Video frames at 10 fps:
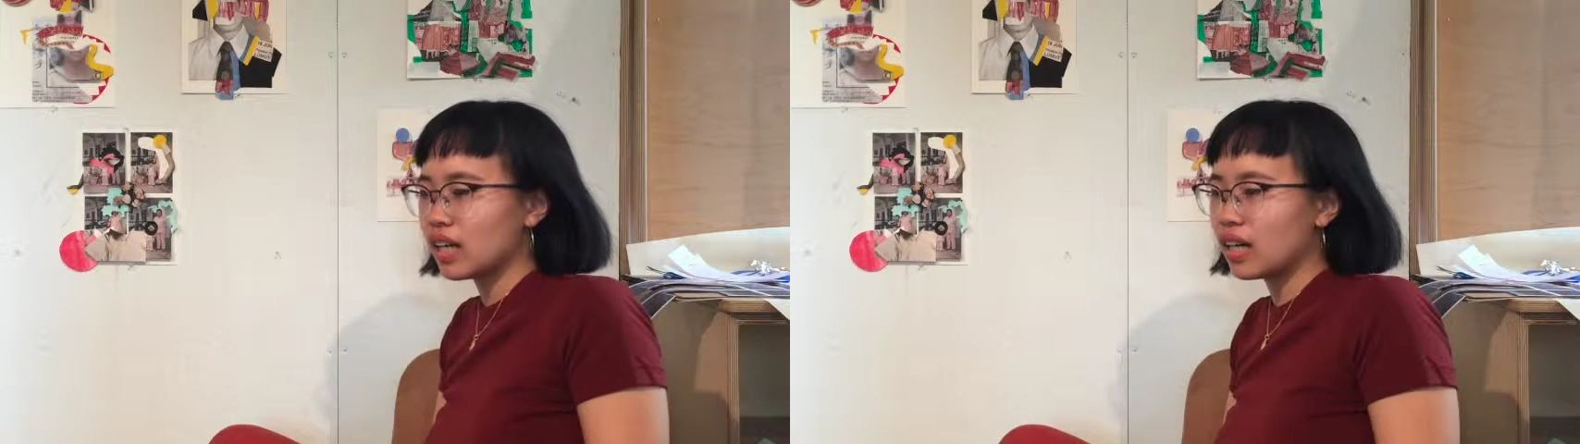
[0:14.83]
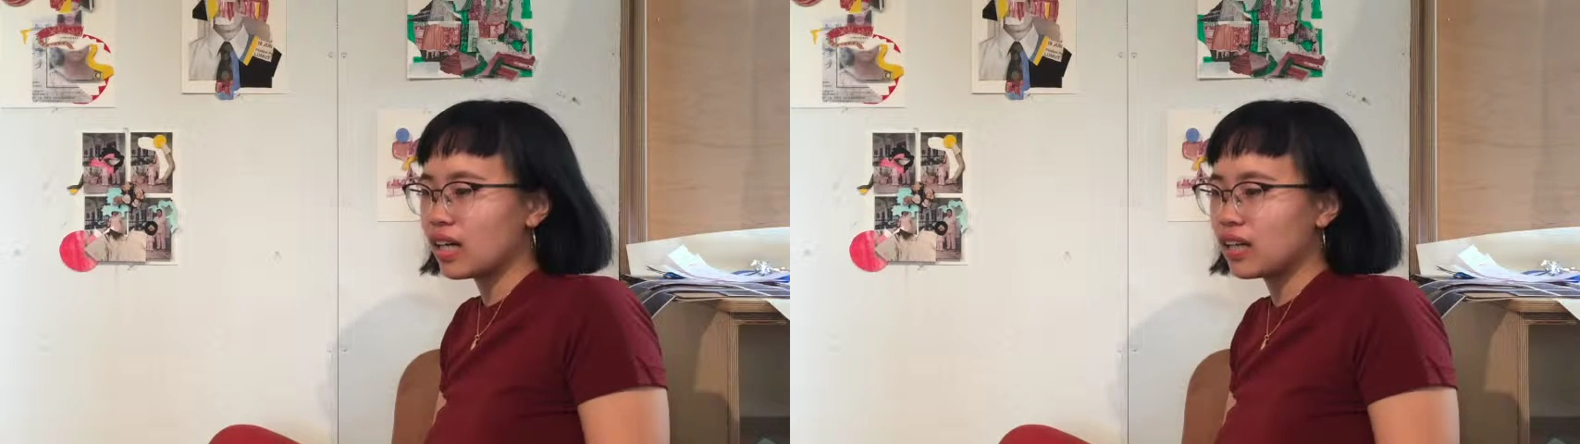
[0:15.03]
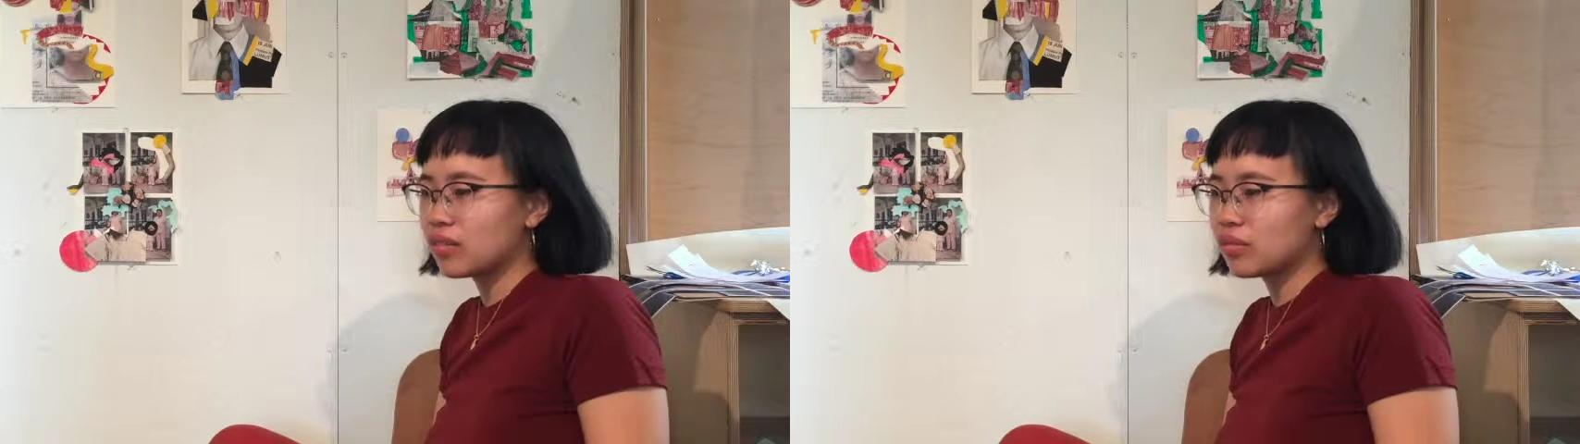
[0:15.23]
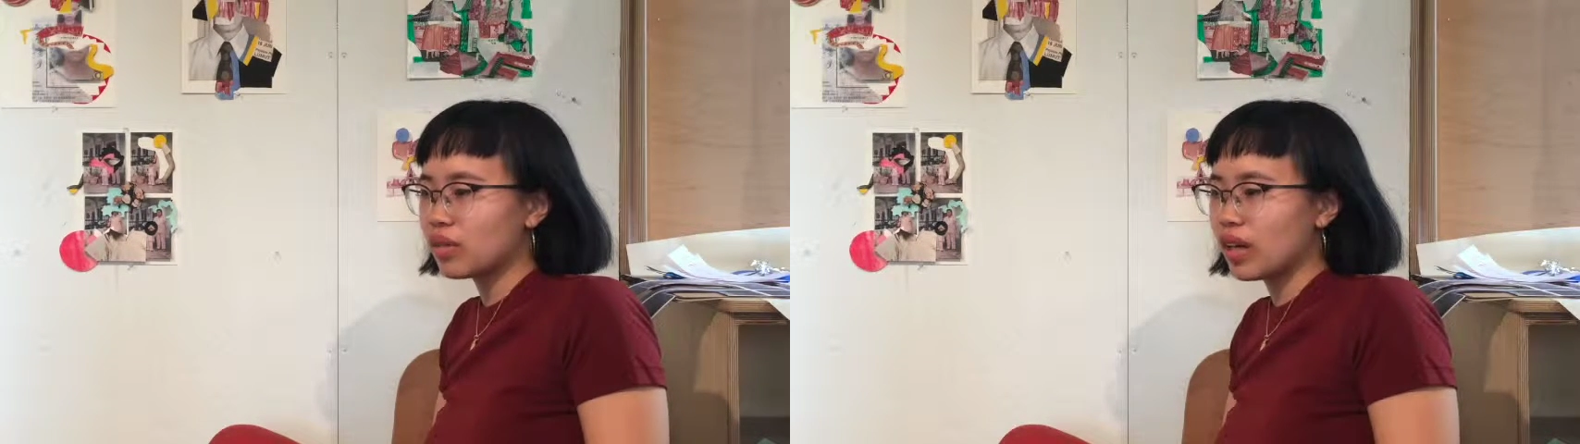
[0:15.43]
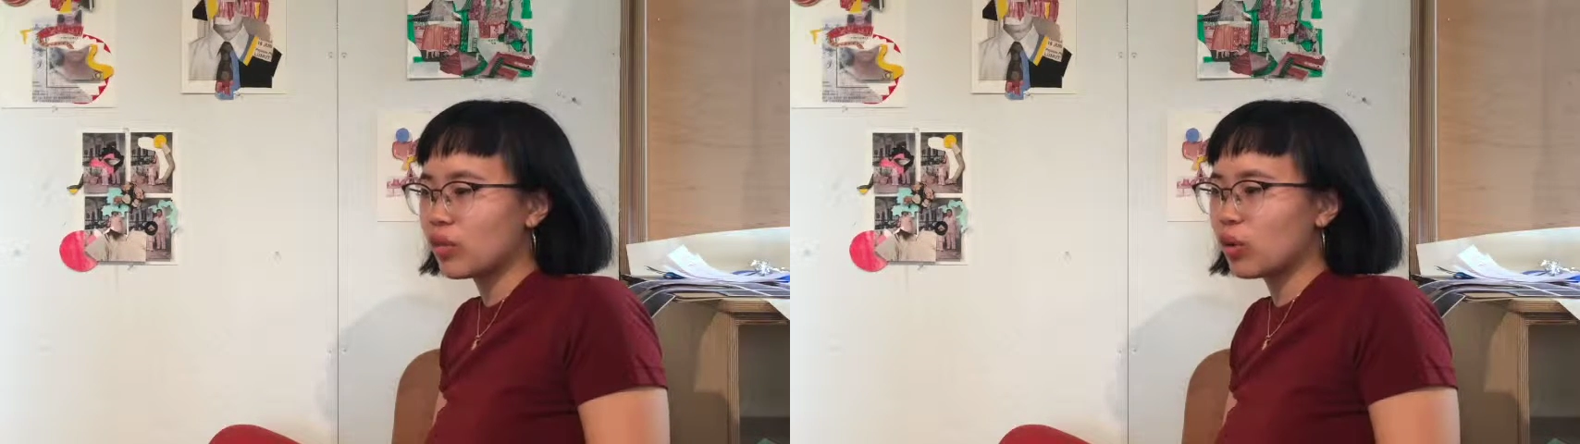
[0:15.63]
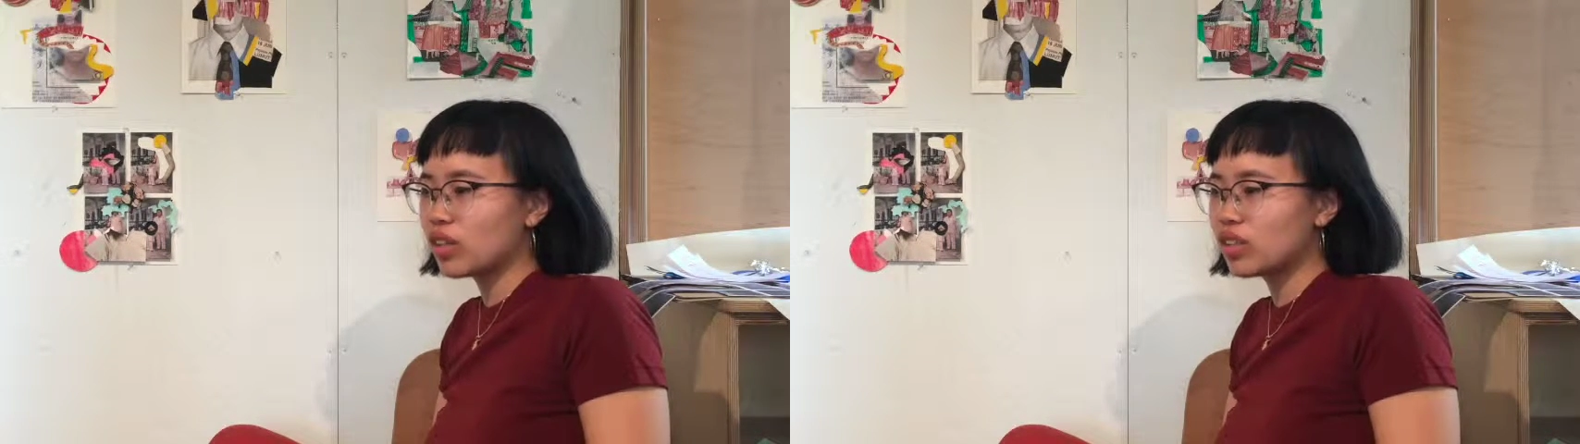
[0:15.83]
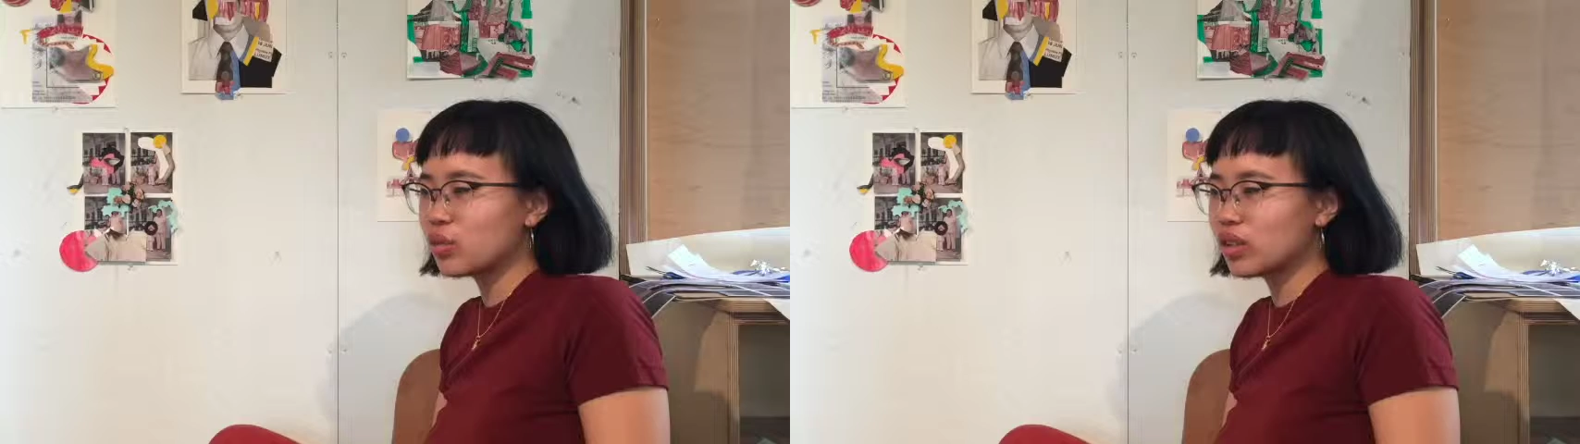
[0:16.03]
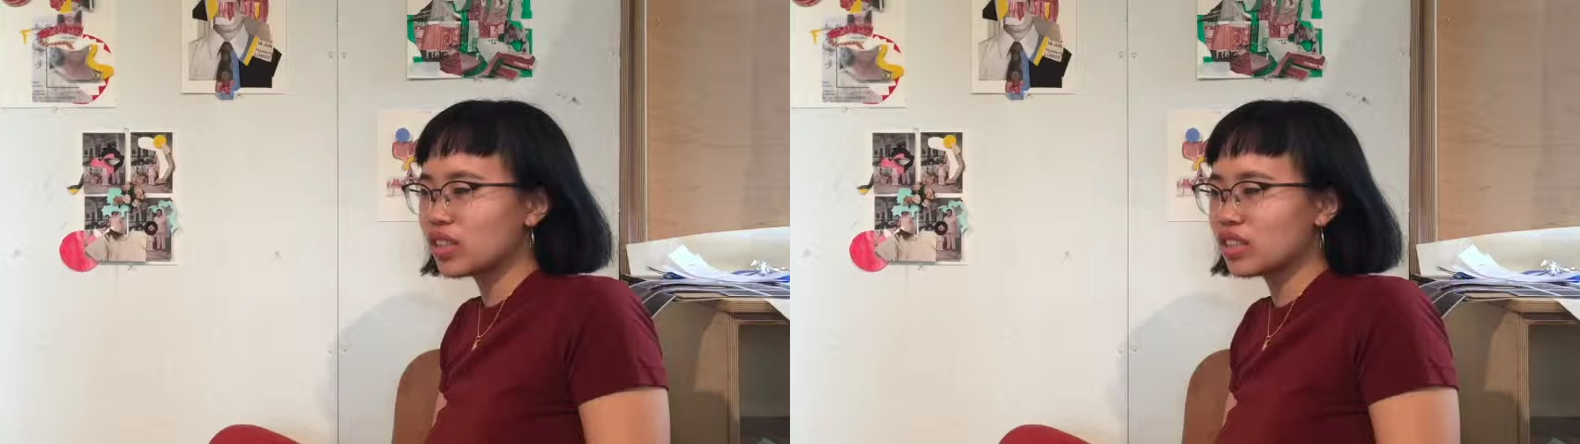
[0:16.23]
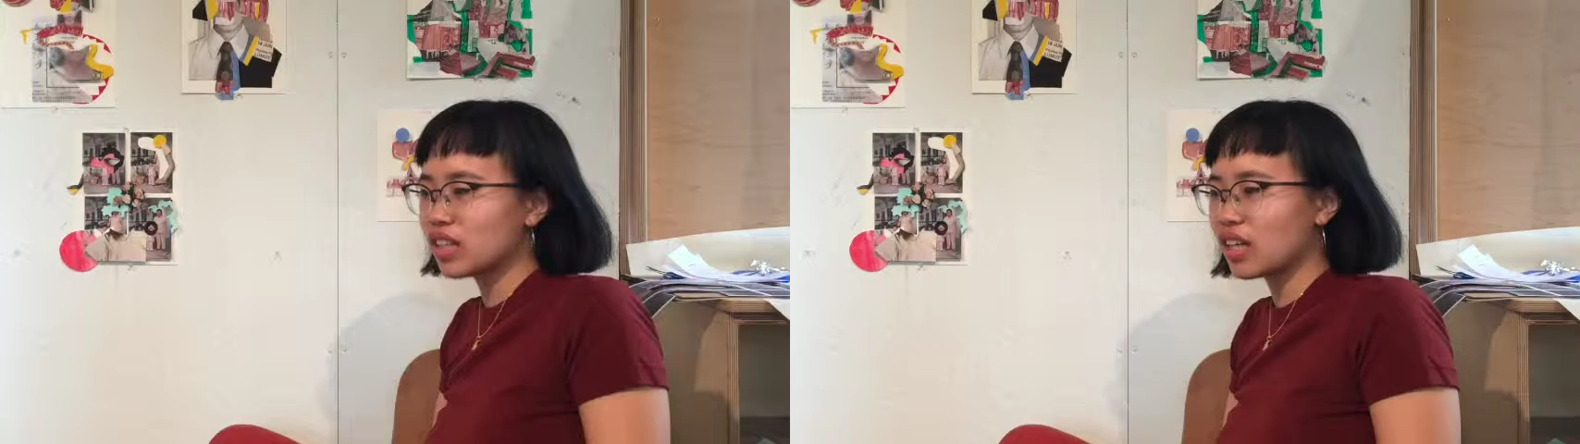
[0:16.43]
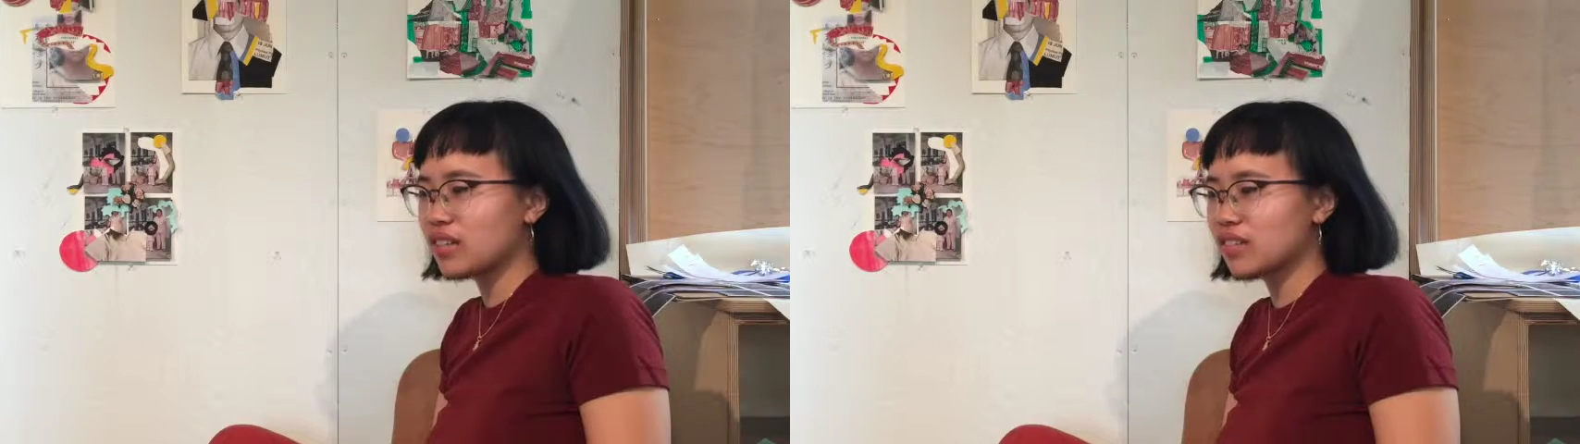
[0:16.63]
I wanted a way to
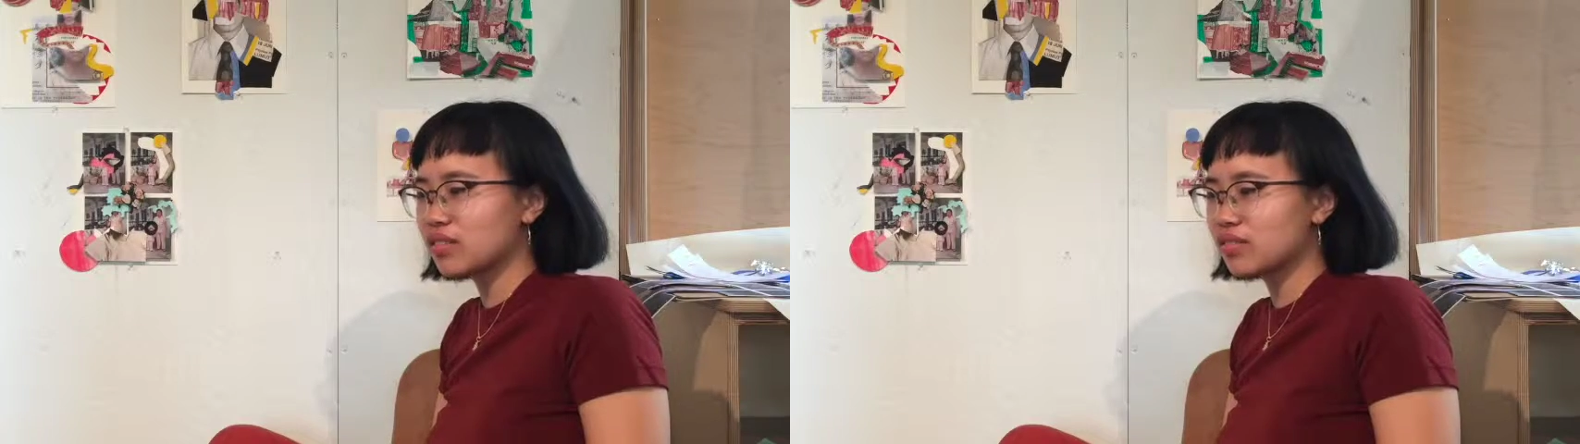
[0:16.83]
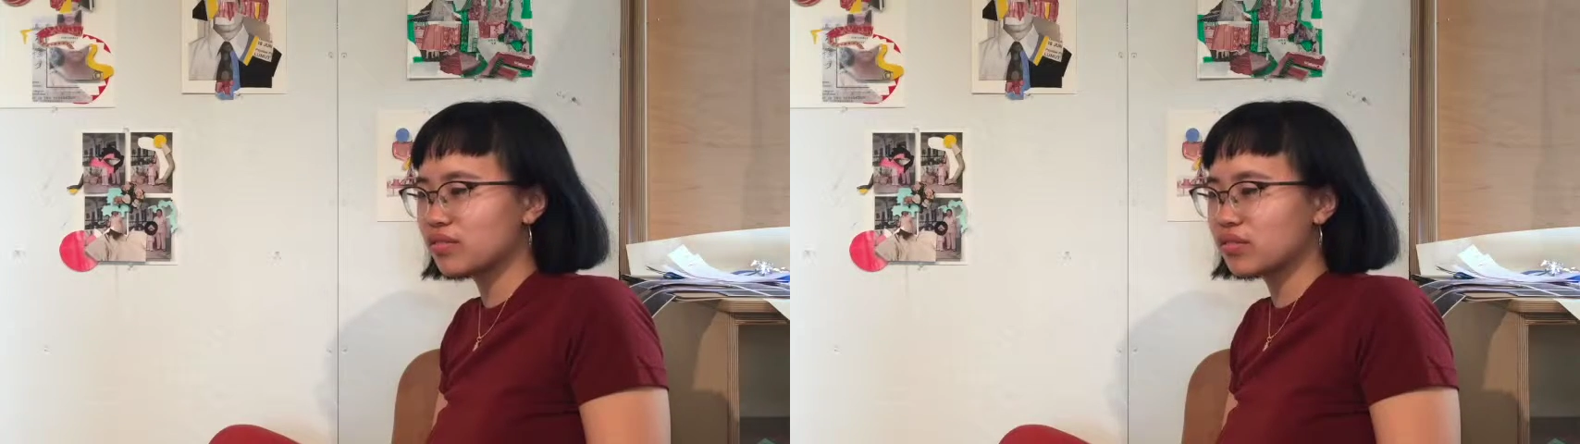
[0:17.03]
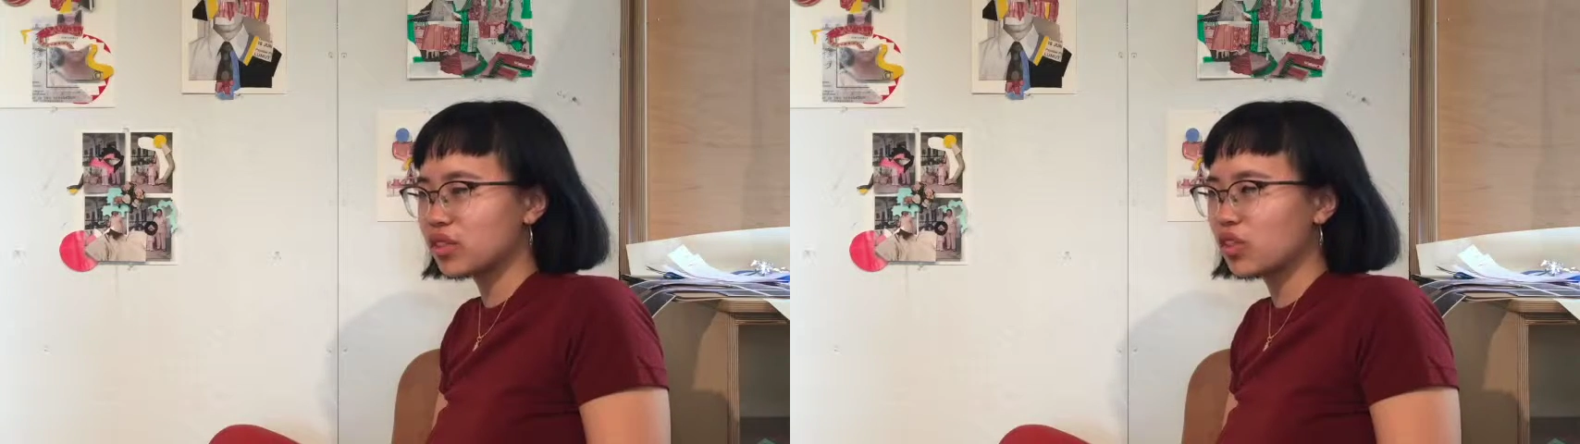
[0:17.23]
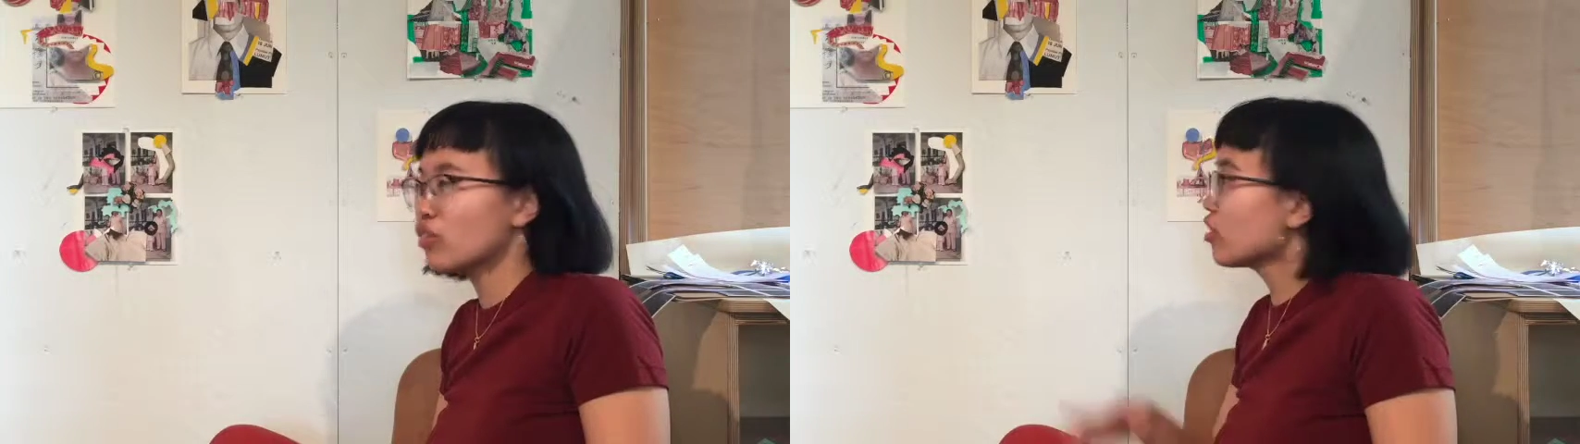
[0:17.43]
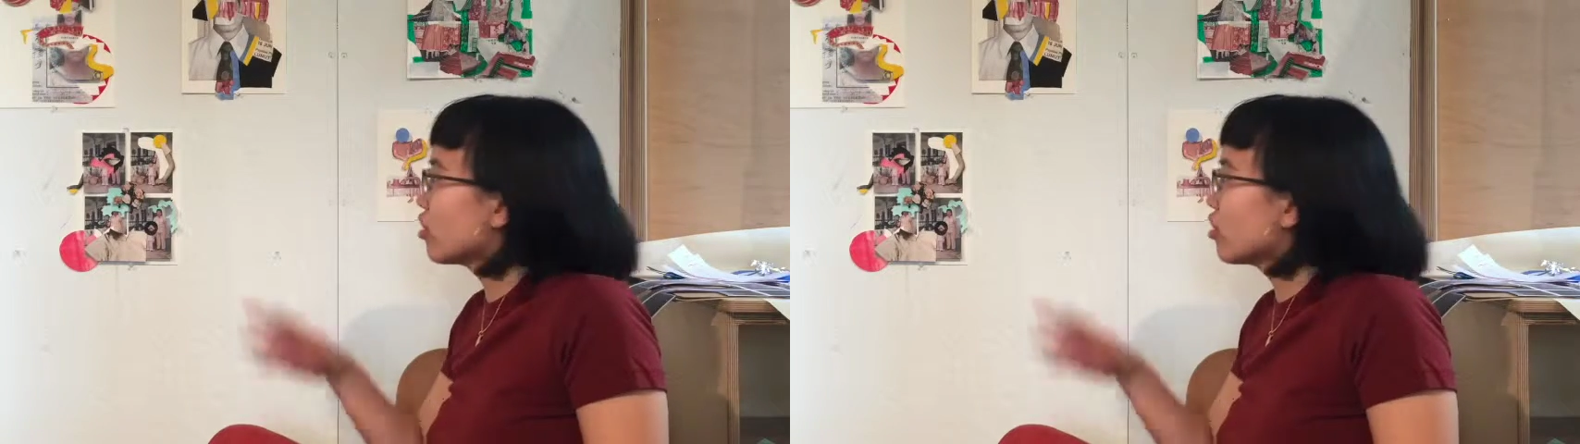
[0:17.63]
kind of, you know,